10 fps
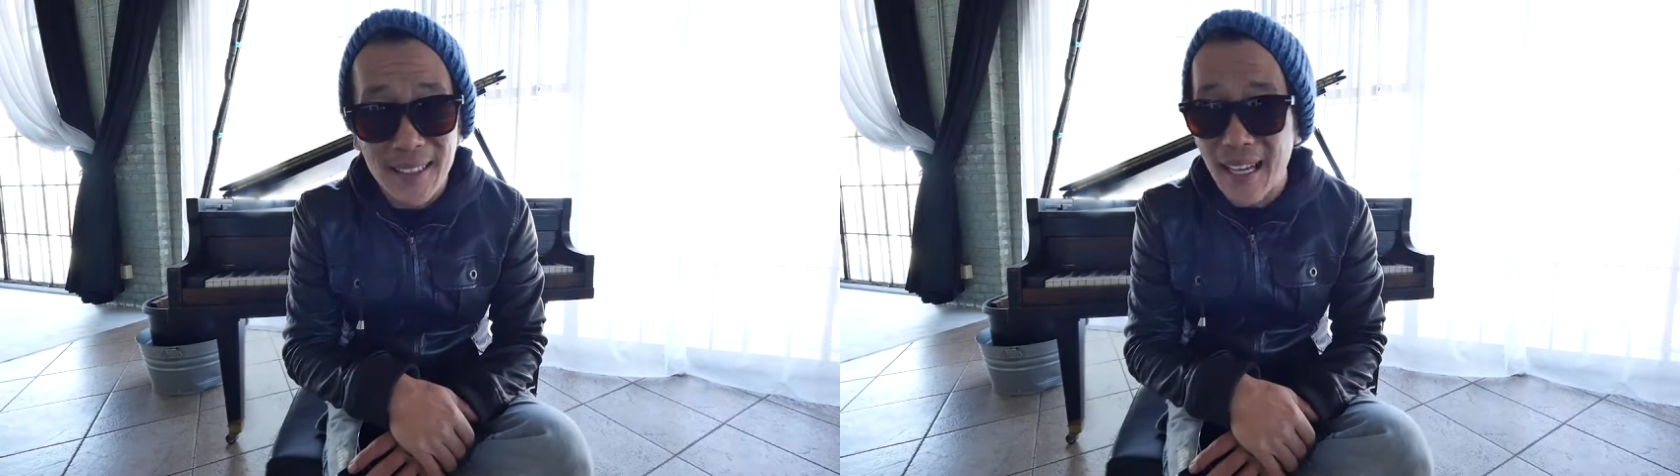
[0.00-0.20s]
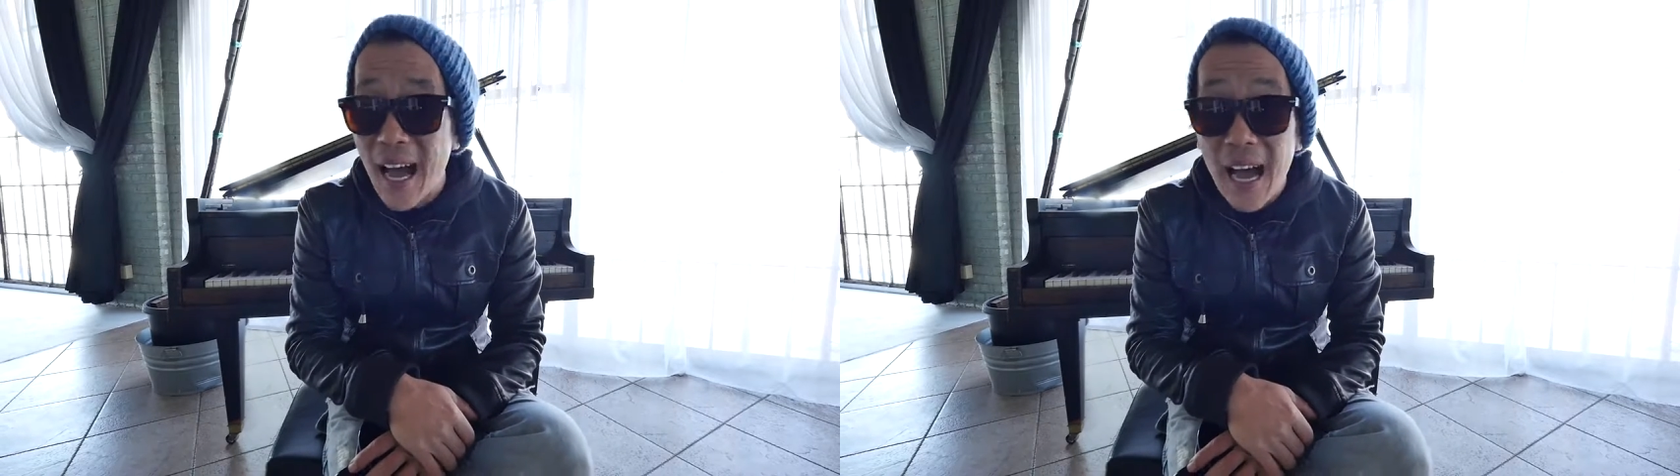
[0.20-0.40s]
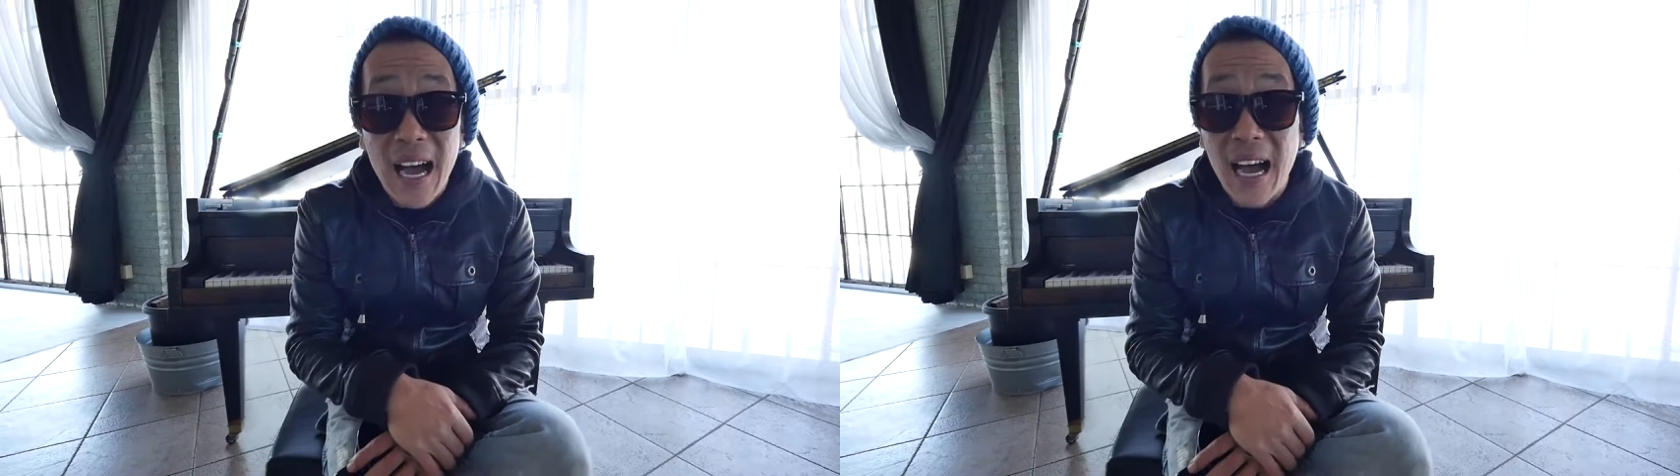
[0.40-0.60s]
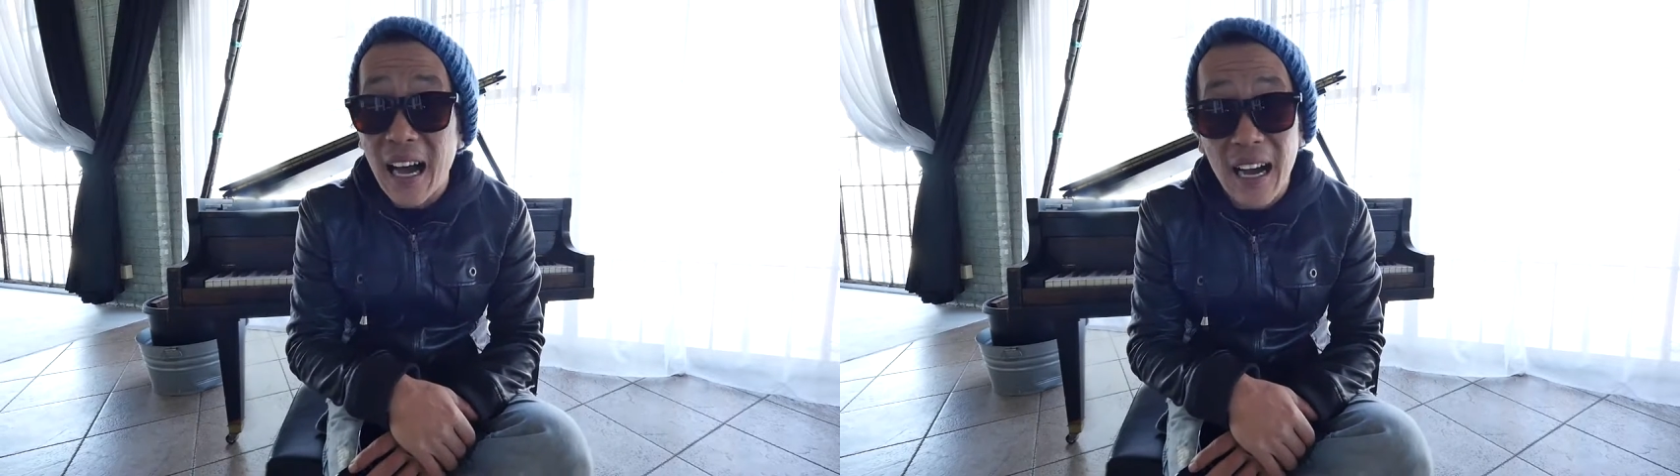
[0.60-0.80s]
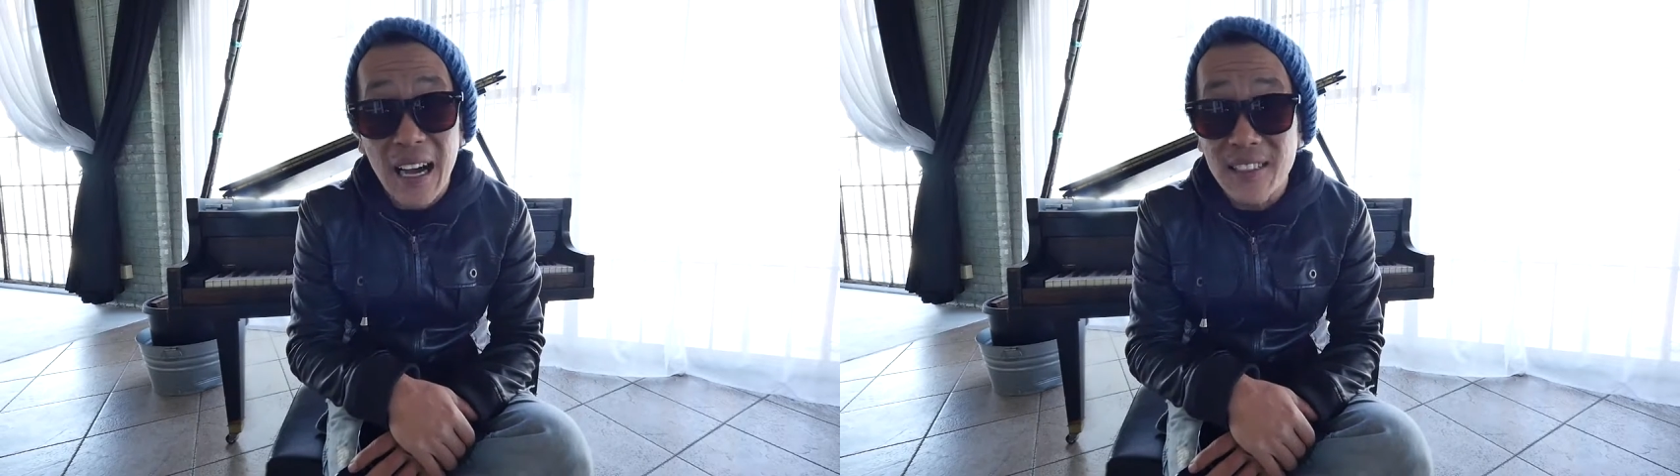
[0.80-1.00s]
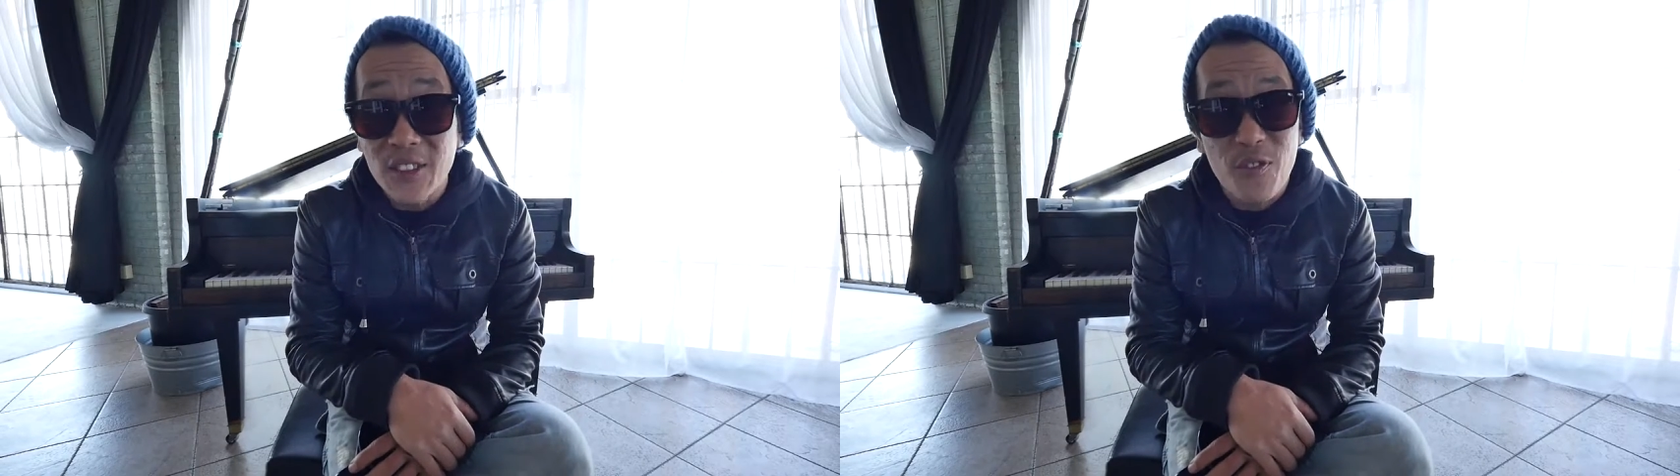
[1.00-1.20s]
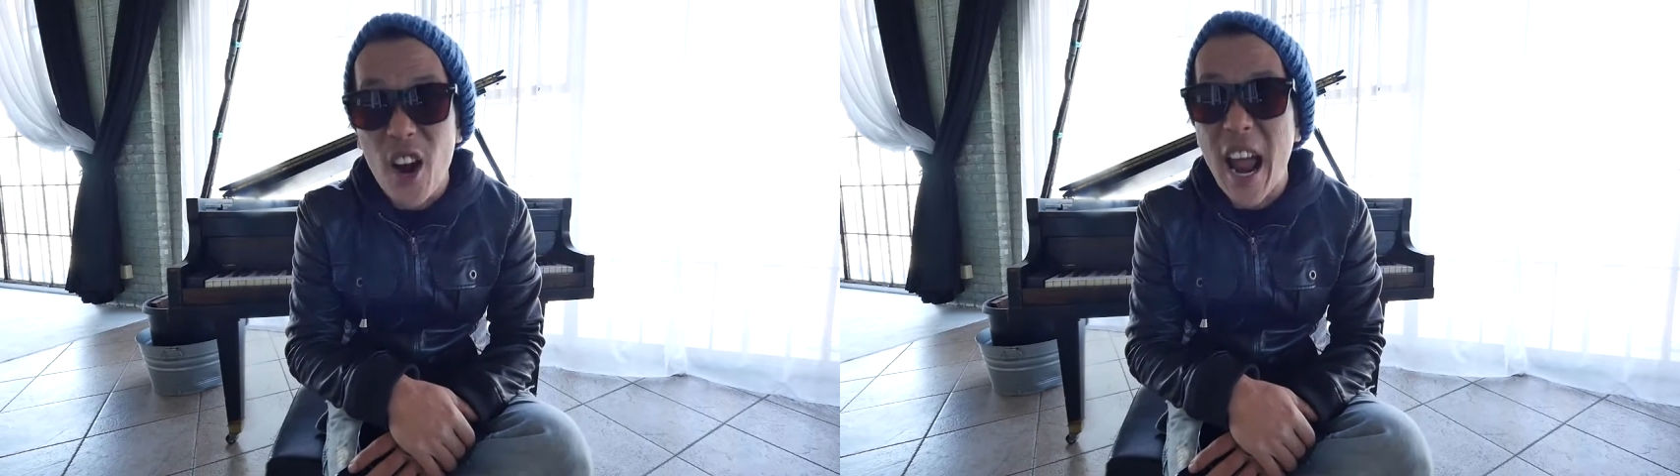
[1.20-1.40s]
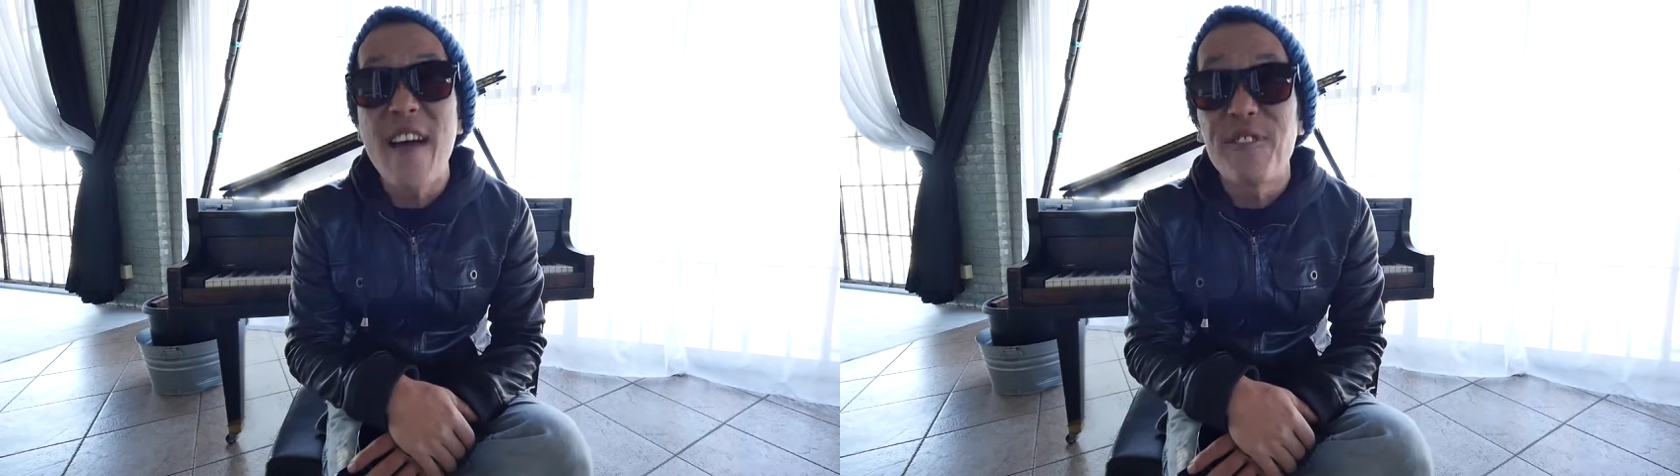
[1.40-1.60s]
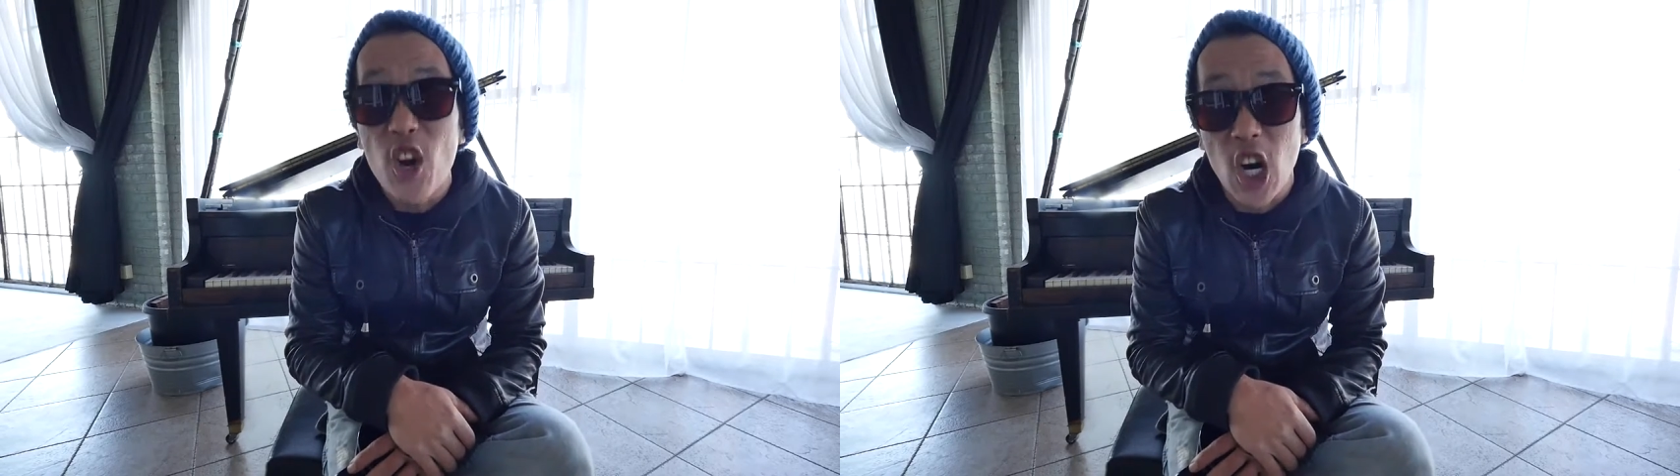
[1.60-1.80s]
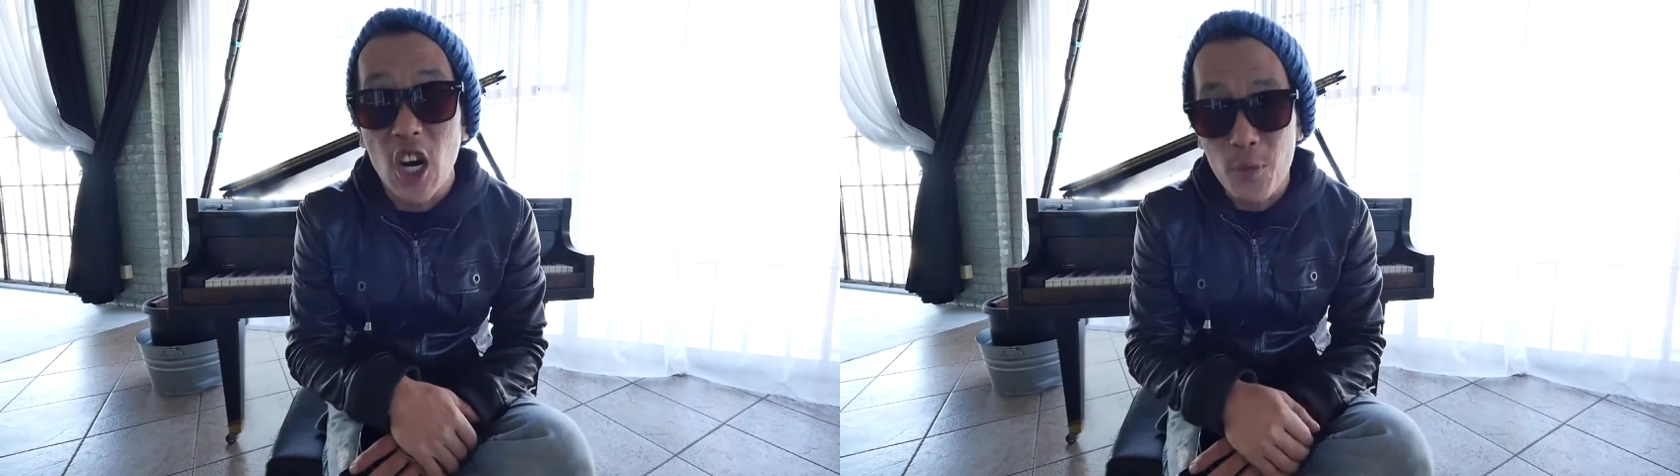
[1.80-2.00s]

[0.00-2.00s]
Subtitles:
forever.